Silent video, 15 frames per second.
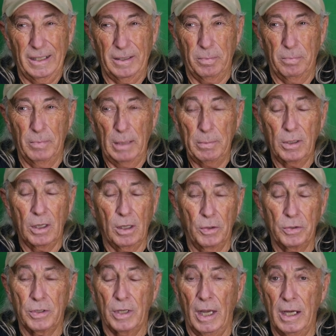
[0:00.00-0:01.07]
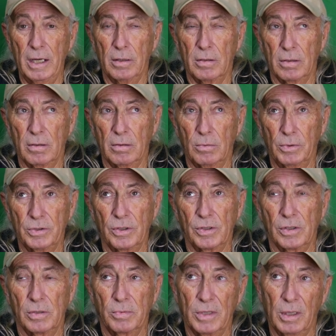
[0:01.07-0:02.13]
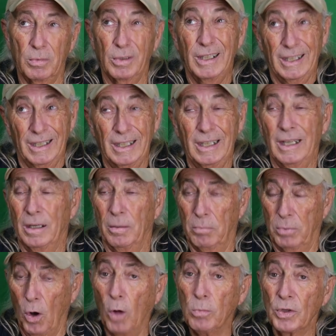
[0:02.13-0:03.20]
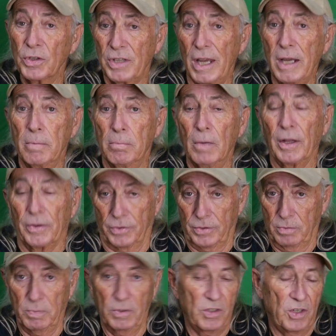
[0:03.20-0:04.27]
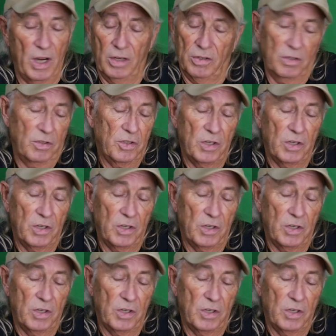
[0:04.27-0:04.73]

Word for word: maybe close to eight, what's this, September? Almost eight months. It's been jan since